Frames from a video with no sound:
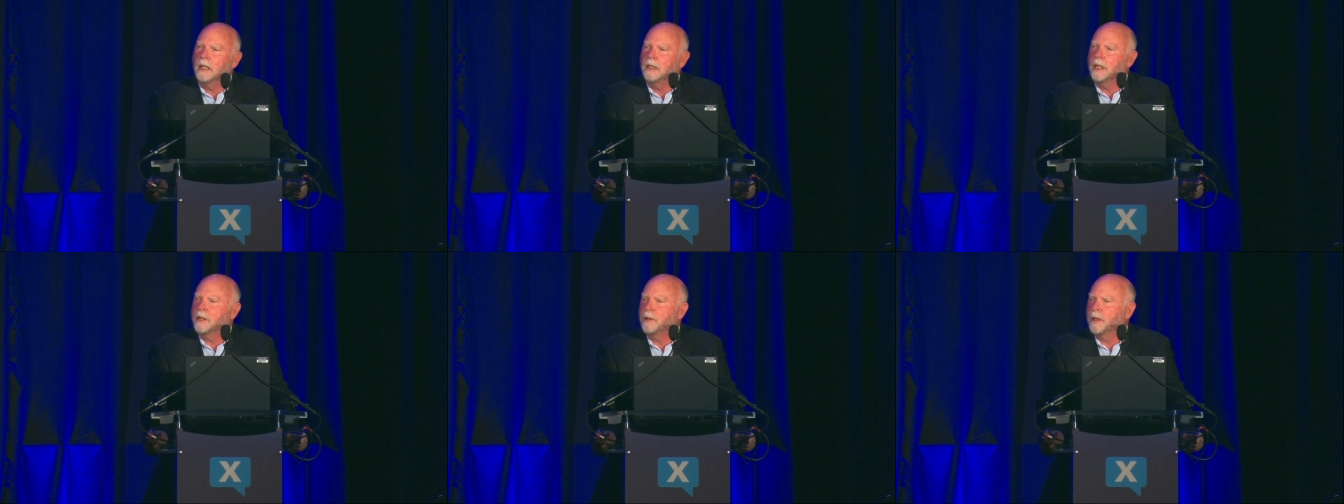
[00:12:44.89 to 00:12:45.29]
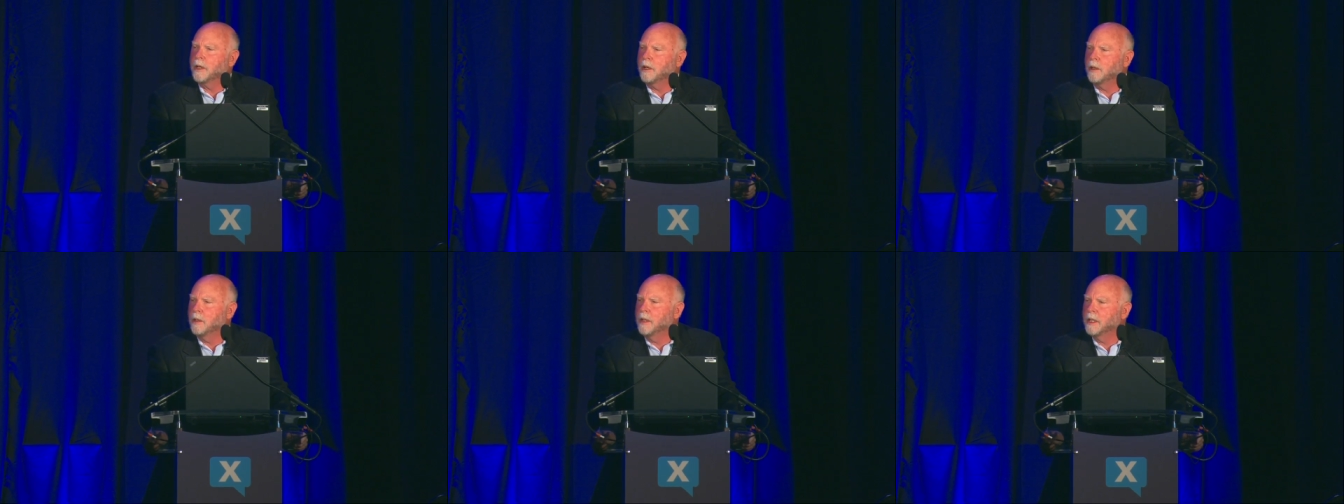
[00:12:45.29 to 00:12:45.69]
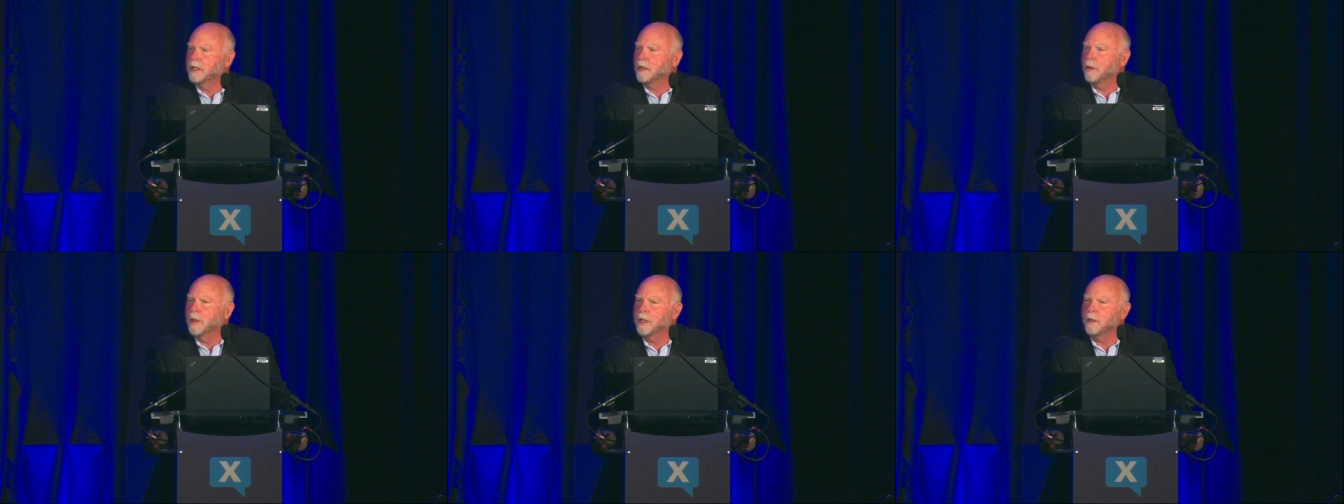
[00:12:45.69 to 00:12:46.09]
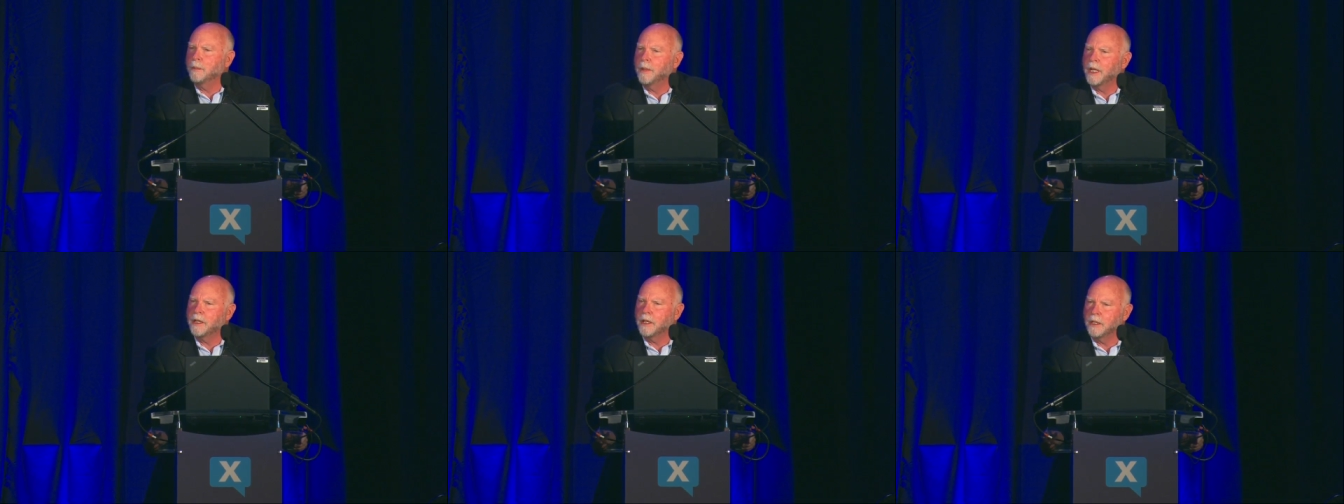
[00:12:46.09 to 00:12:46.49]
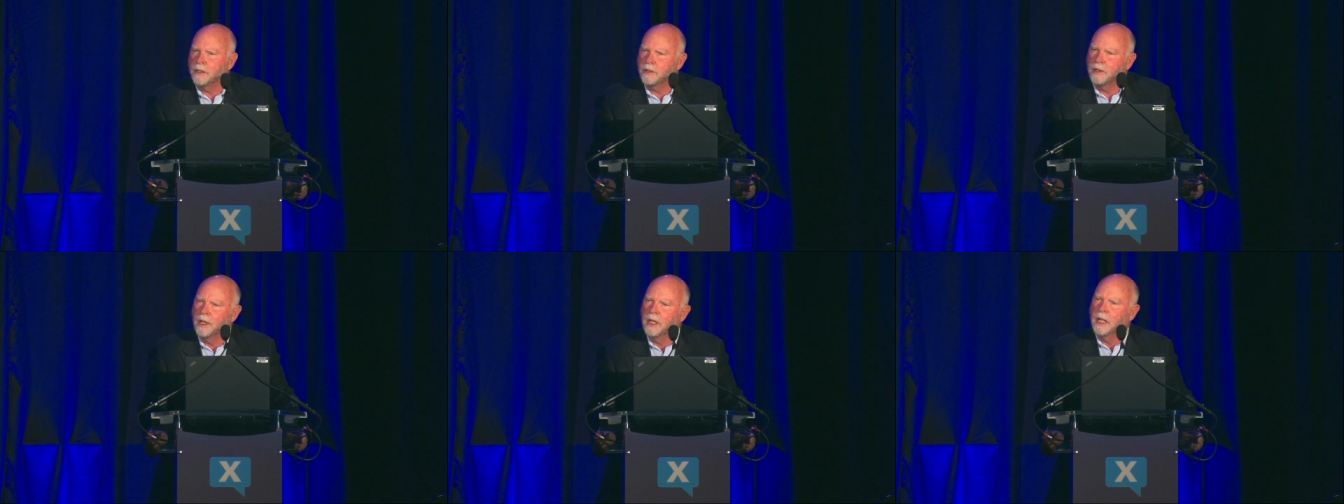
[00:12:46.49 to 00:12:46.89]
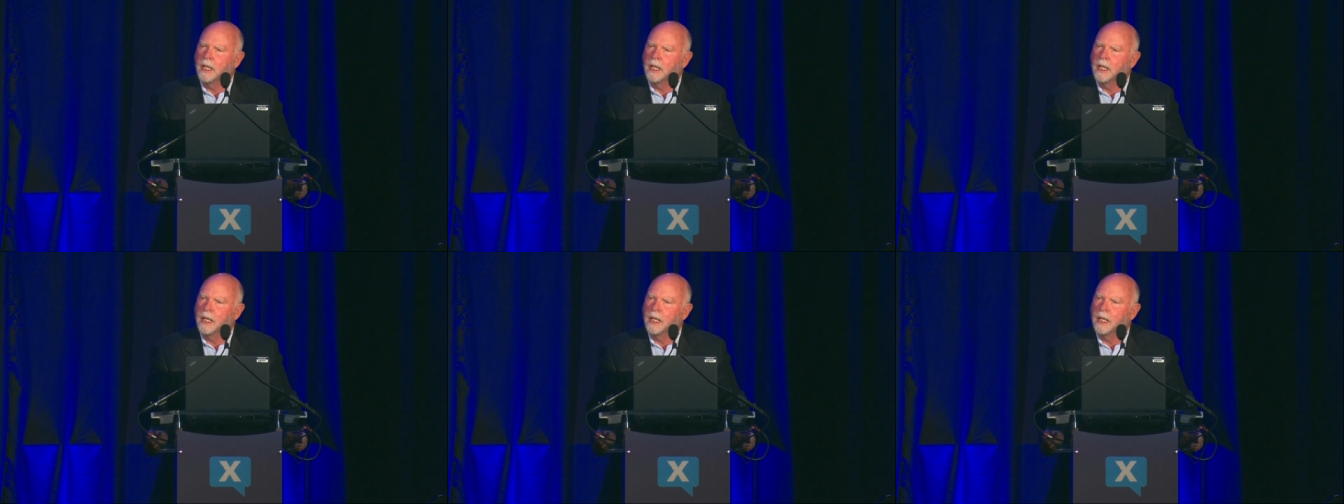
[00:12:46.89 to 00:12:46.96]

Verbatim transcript: electric current or other methods,